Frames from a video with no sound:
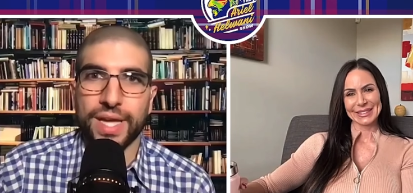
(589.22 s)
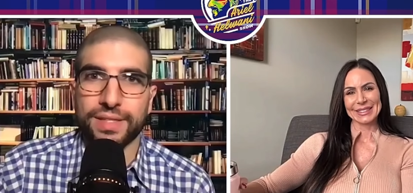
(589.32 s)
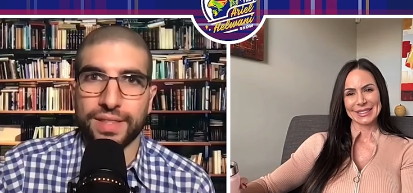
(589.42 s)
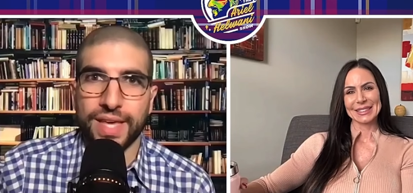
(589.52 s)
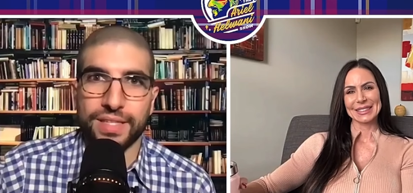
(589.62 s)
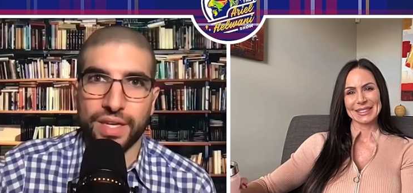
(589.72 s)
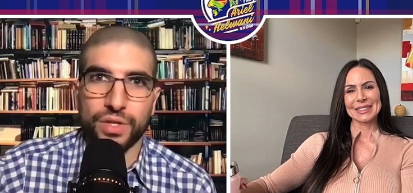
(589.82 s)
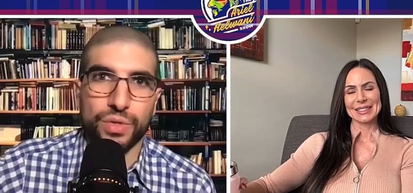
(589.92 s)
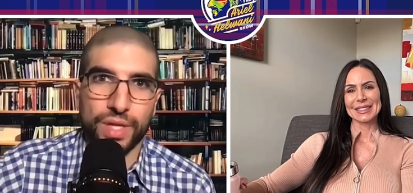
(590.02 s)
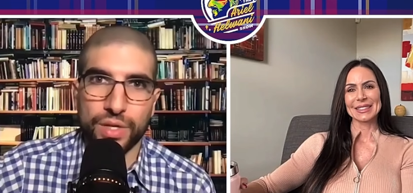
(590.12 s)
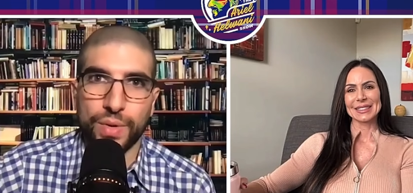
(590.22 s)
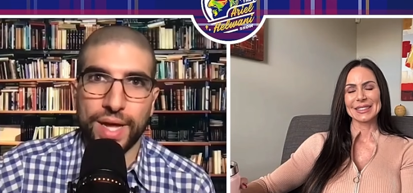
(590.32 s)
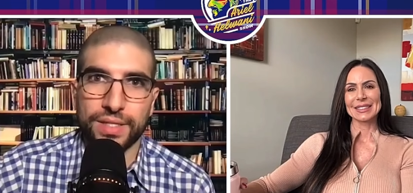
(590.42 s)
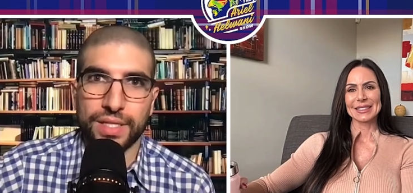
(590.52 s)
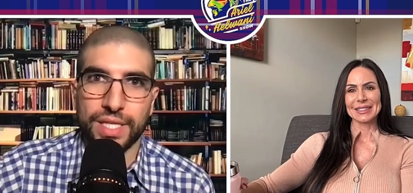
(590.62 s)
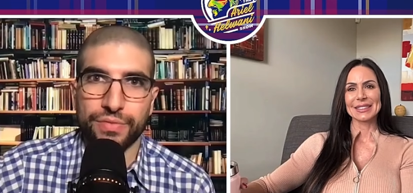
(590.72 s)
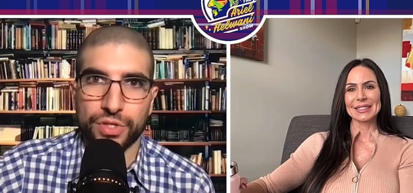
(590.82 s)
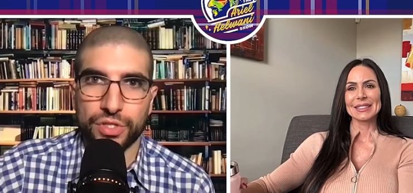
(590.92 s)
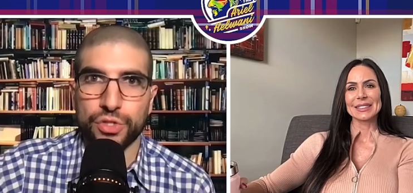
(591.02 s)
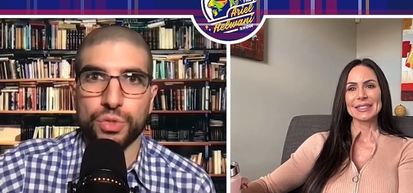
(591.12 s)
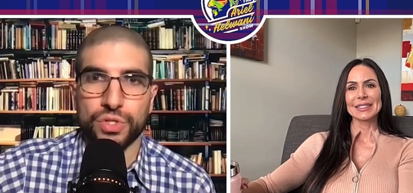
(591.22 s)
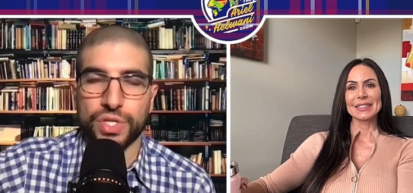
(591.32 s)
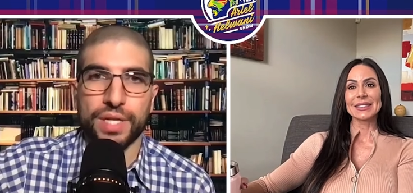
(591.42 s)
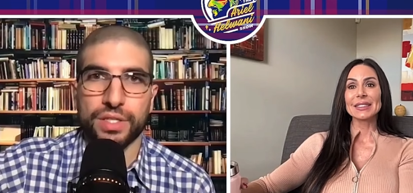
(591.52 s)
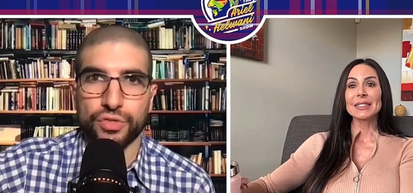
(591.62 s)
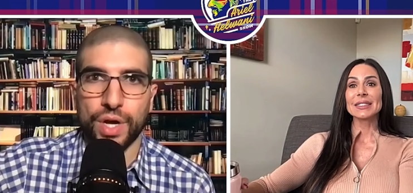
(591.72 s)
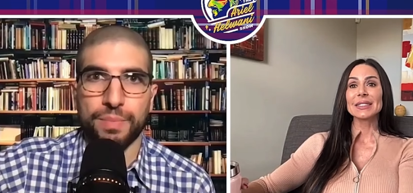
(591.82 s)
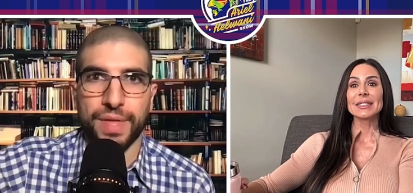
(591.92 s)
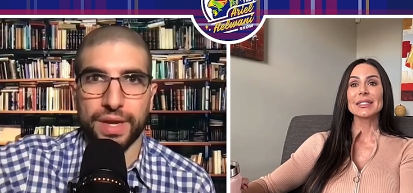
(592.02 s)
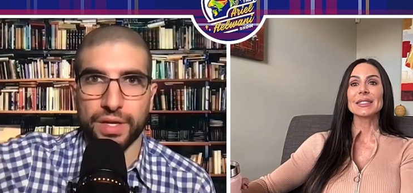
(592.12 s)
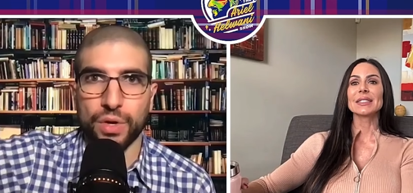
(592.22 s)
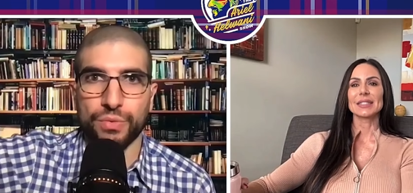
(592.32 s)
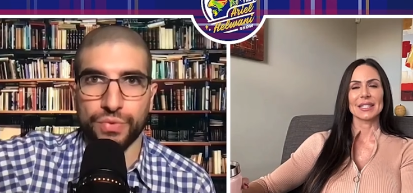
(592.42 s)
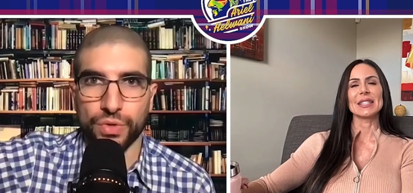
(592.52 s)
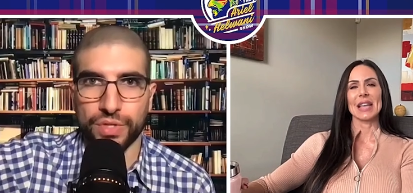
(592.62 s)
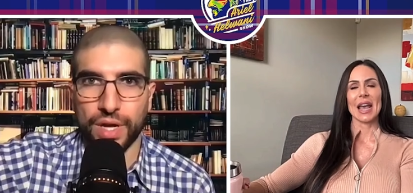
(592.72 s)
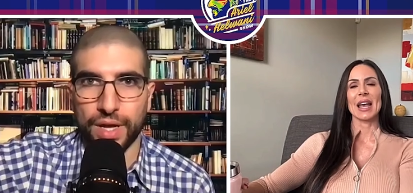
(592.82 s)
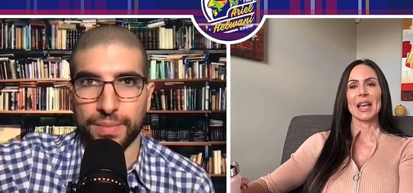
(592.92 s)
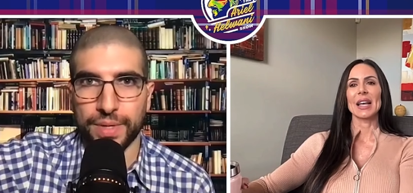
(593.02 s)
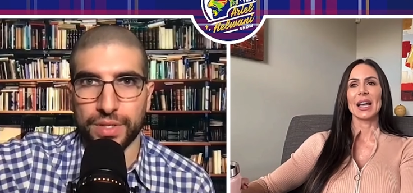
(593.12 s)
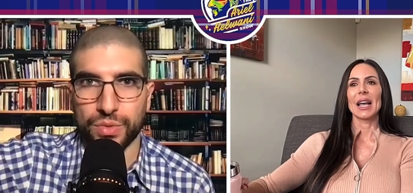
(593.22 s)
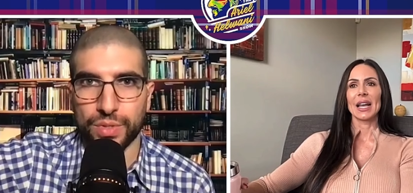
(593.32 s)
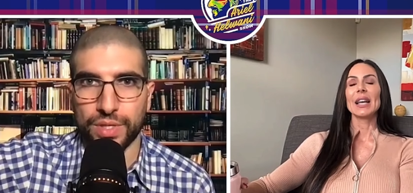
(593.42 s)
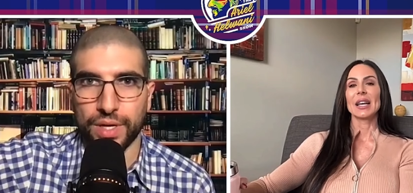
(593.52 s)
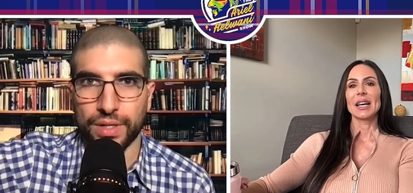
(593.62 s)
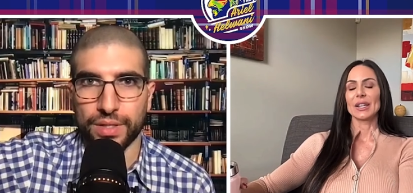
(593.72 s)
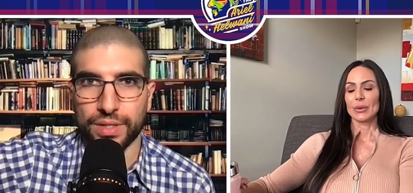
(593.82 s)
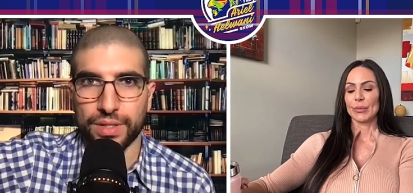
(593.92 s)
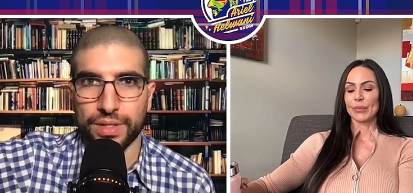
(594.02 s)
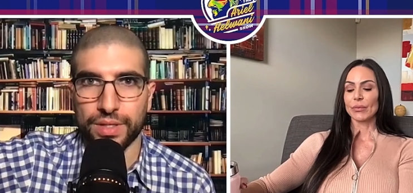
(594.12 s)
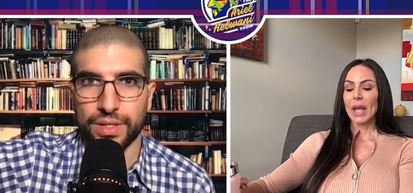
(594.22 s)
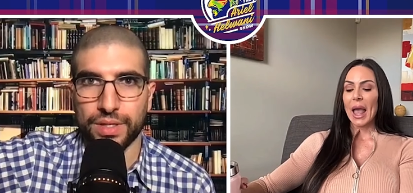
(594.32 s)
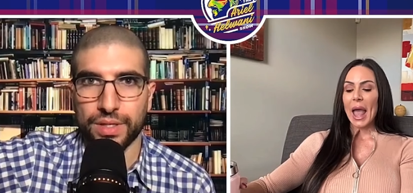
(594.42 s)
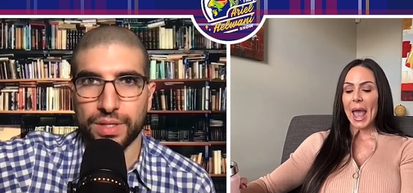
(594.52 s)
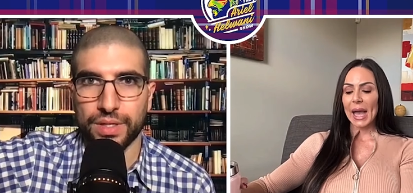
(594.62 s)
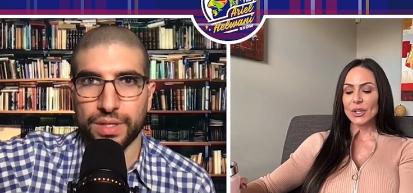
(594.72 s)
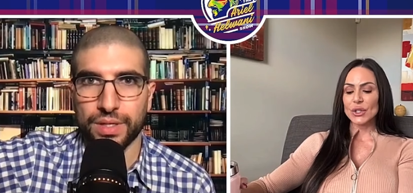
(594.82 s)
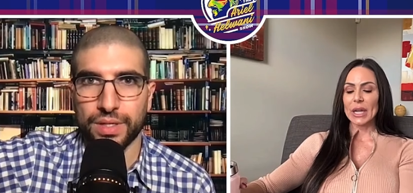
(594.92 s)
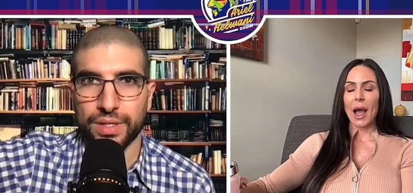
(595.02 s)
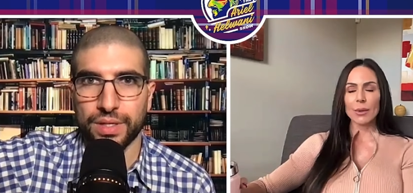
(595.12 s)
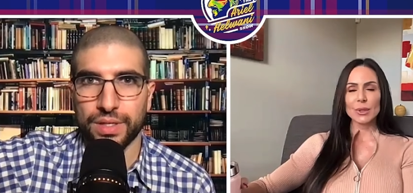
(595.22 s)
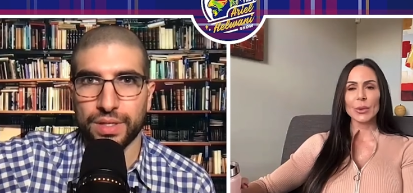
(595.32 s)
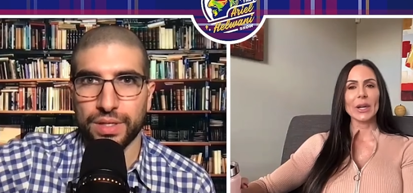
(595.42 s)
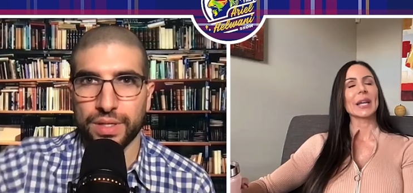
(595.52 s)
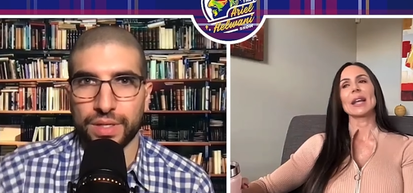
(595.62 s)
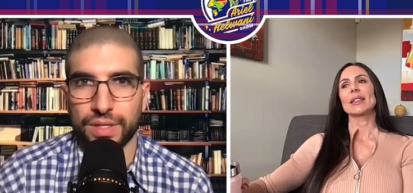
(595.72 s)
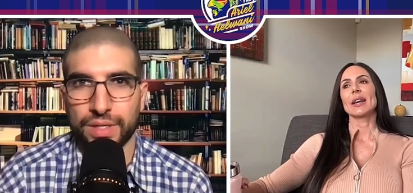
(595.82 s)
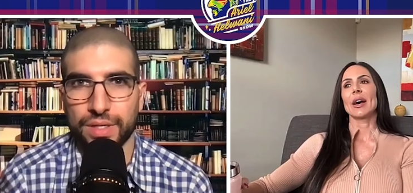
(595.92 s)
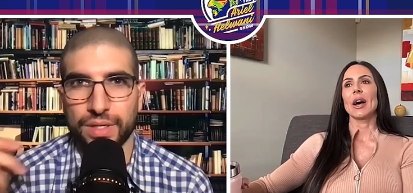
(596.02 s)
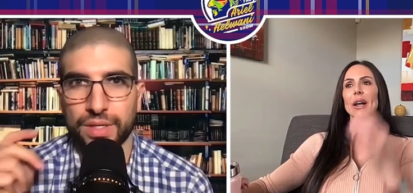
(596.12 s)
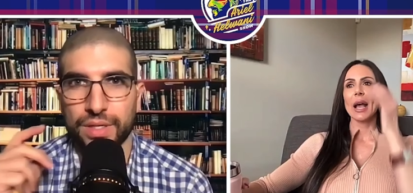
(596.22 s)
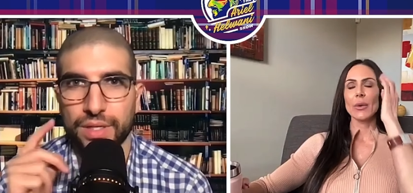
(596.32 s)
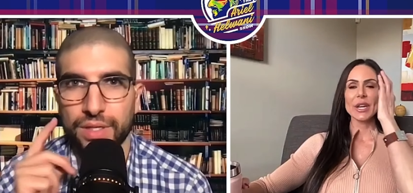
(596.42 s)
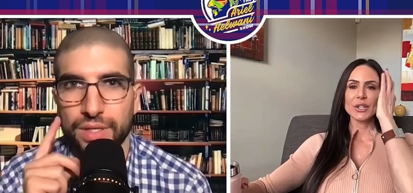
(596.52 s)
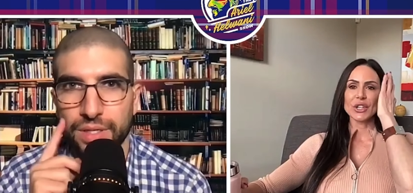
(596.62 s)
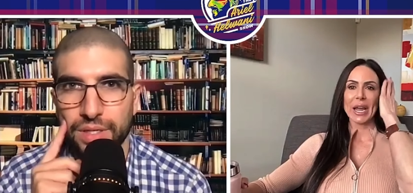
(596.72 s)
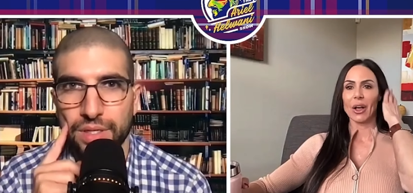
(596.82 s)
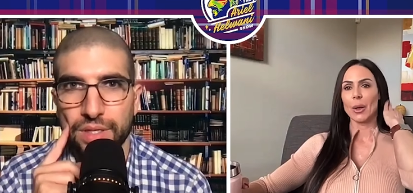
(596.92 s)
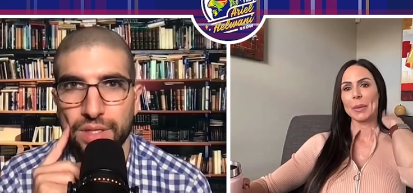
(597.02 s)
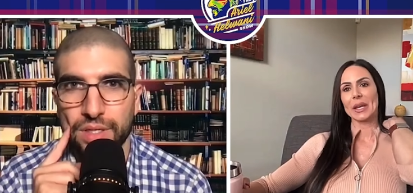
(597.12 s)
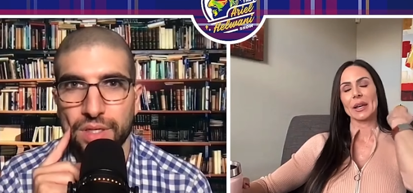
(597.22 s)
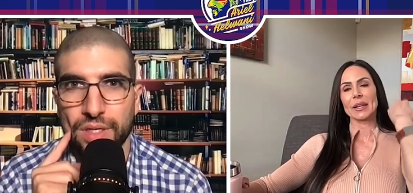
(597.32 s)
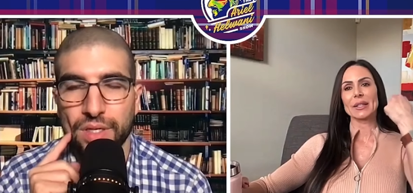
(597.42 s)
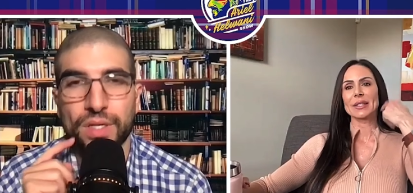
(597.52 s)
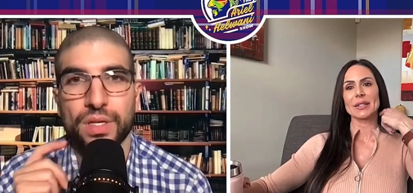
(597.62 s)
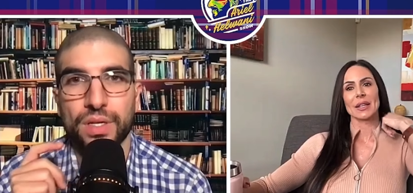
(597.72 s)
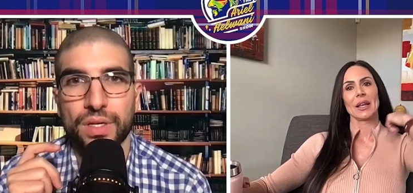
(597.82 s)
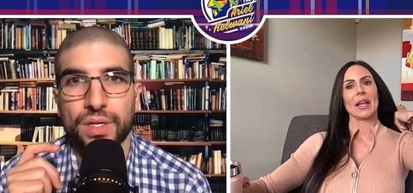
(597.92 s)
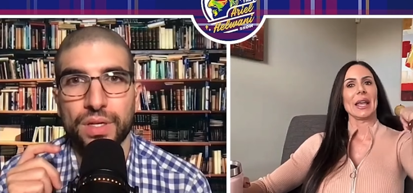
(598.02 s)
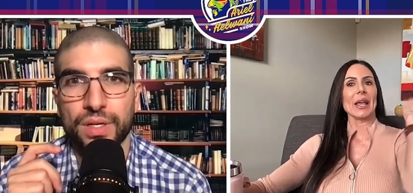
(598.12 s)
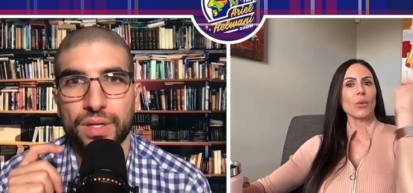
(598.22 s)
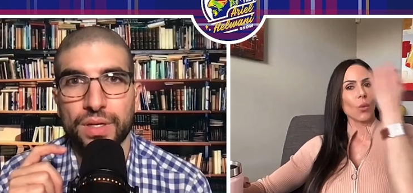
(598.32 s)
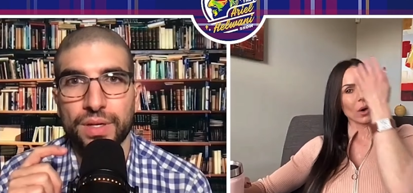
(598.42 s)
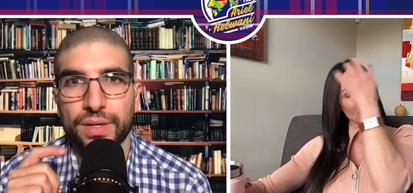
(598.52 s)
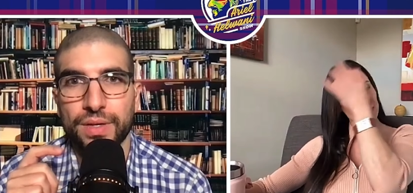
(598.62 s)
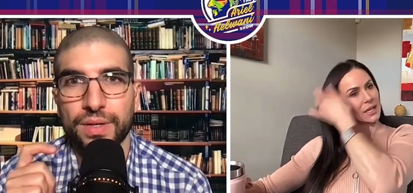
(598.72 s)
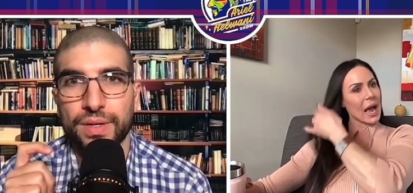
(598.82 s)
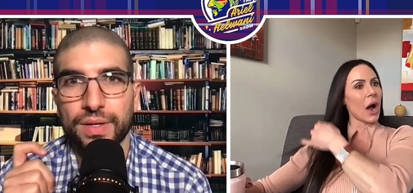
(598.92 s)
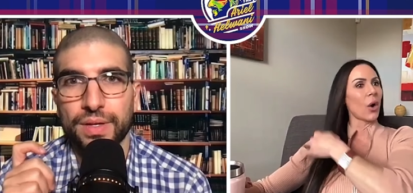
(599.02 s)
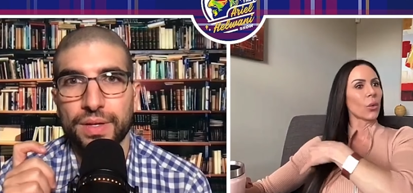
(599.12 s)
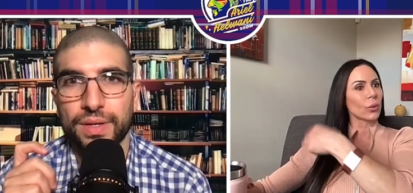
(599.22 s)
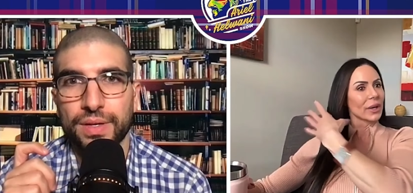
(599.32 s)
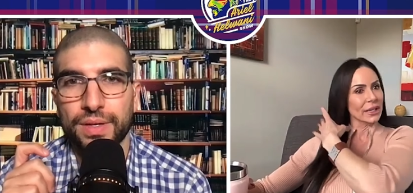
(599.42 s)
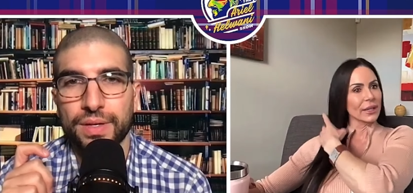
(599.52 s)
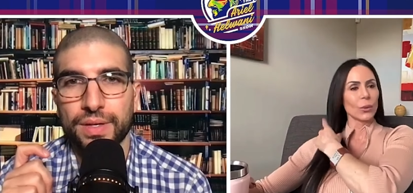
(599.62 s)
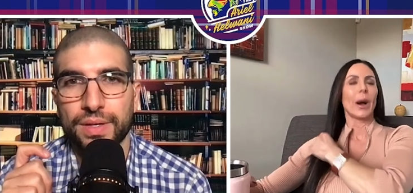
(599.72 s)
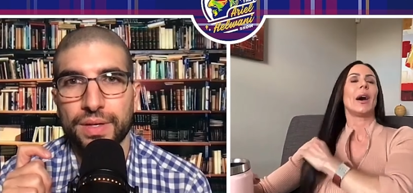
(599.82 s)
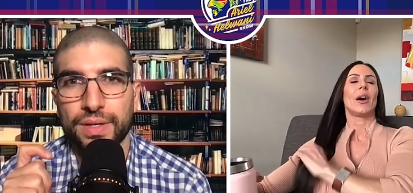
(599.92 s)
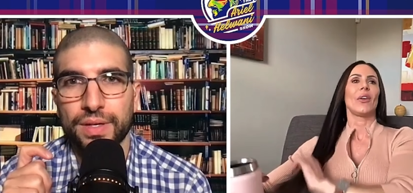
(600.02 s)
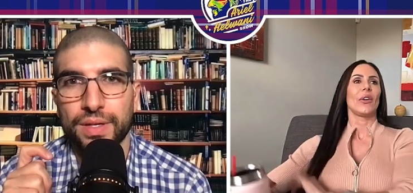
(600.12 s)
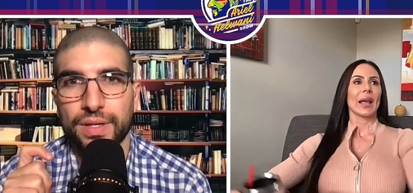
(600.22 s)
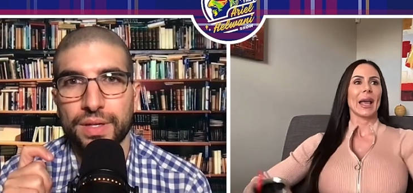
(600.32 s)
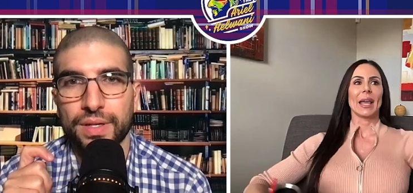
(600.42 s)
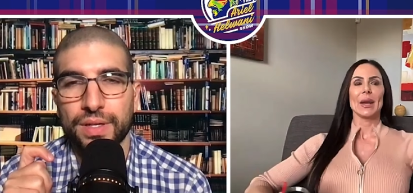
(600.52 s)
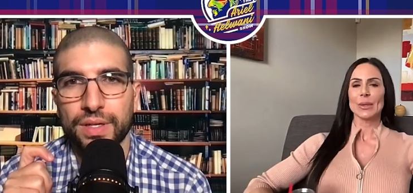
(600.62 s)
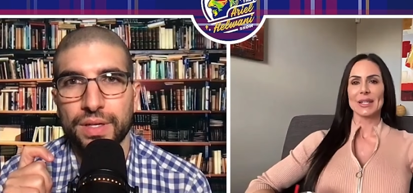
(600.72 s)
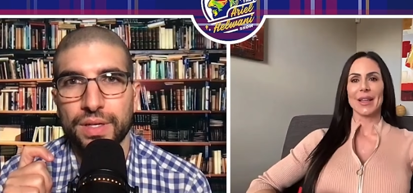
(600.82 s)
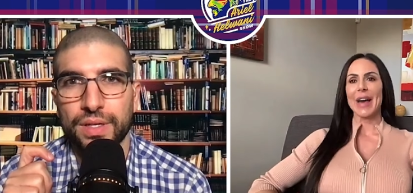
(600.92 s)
Speaker 1: at did they tell you that you had to leave or did you decide to drop that and go full time into adult? Actually,
Speaker 2: I was working at the uh, county jail because it worked out really well and it was a